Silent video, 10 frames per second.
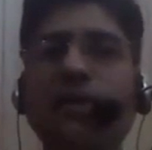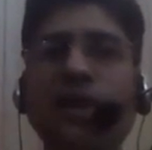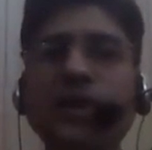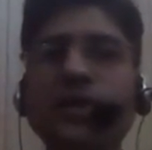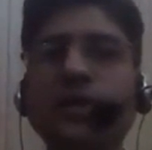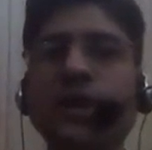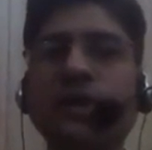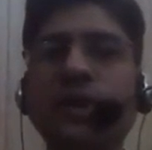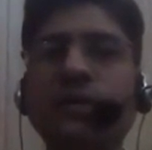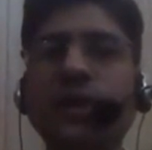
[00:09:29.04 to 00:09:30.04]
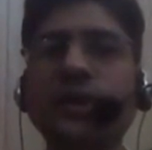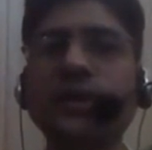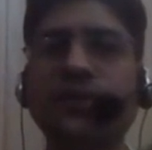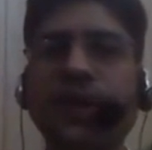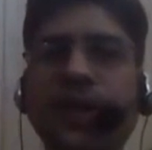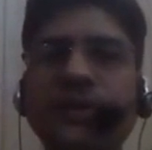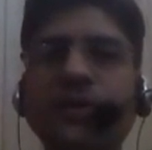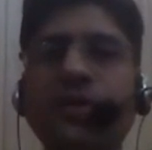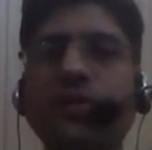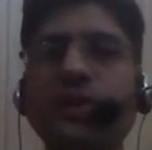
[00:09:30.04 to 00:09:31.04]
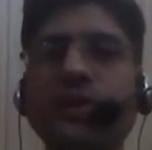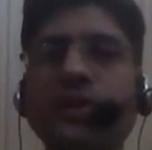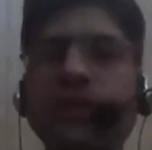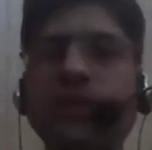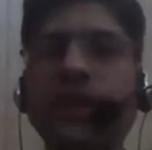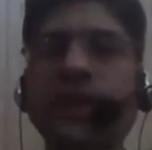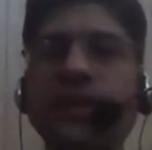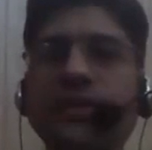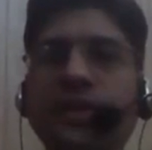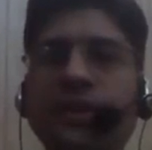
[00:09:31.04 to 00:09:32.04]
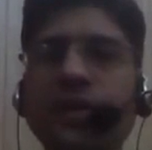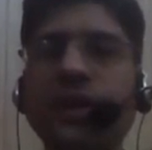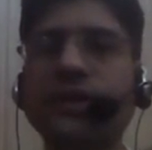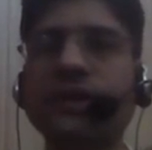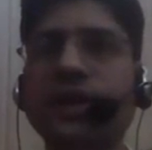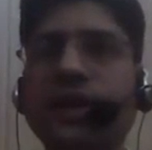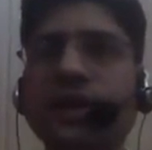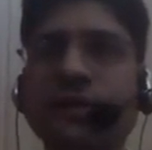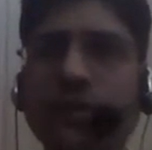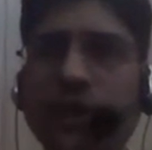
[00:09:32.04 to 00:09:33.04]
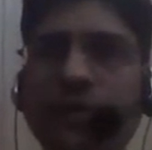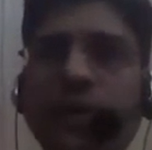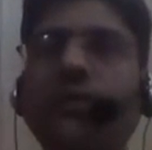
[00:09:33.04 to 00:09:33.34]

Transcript: that what is your segment base? It is your physical address from where